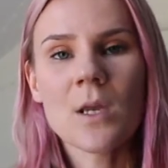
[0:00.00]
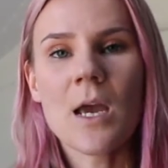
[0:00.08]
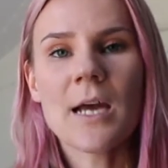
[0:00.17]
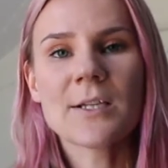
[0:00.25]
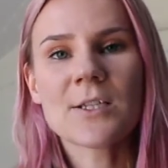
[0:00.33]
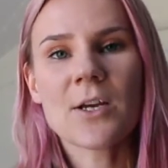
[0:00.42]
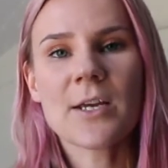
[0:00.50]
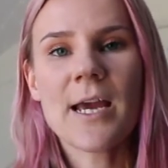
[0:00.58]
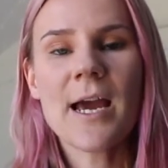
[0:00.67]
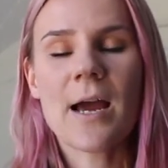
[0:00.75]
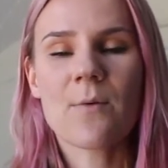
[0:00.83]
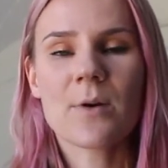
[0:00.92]
And so
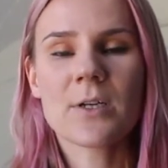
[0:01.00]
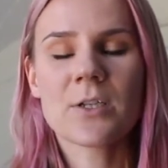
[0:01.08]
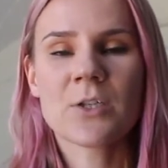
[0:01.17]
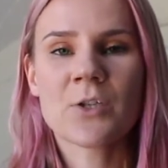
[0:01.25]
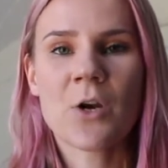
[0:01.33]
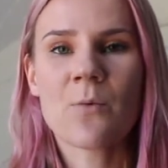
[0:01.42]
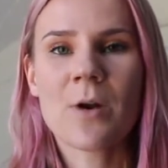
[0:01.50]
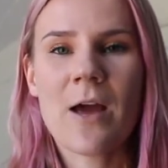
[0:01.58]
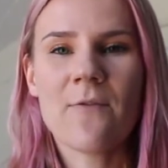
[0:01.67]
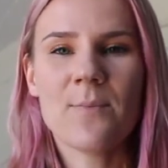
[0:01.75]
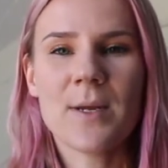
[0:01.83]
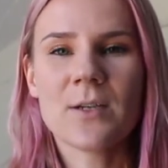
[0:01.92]
yeah, I wanted to show what
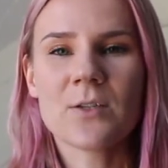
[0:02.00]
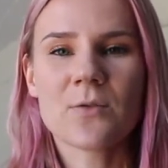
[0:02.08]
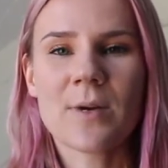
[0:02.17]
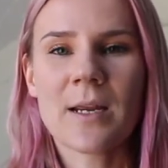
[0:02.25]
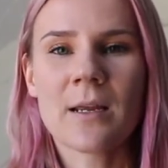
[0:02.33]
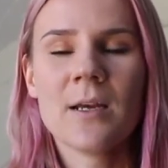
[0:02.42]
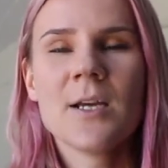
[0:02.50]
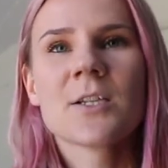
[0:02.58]
I've been doing.